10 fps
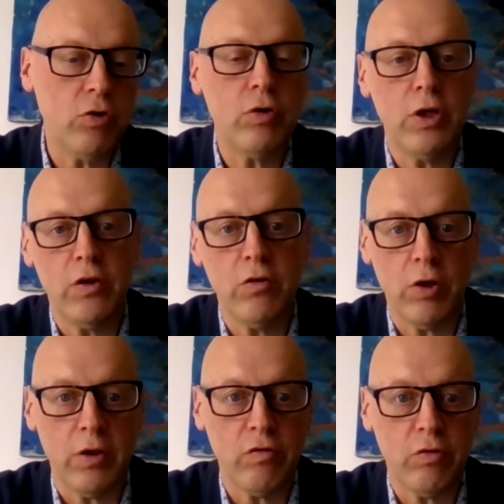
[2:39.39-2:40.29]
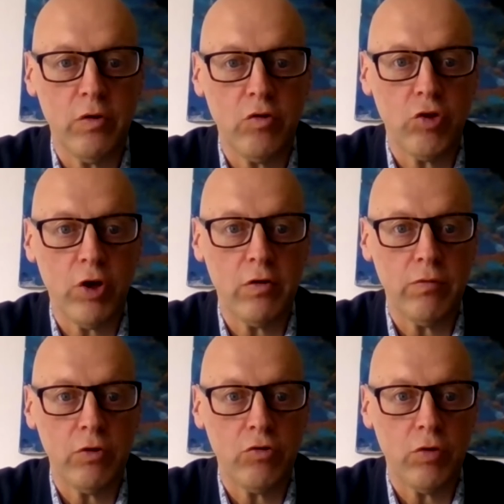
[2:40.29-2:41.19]
You'd need a series of jacks of
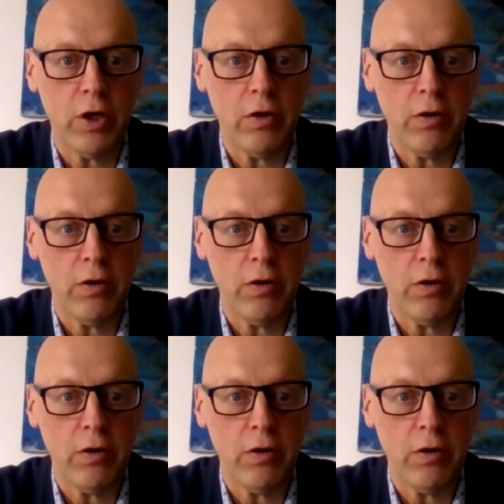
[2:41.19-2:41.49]
all trade.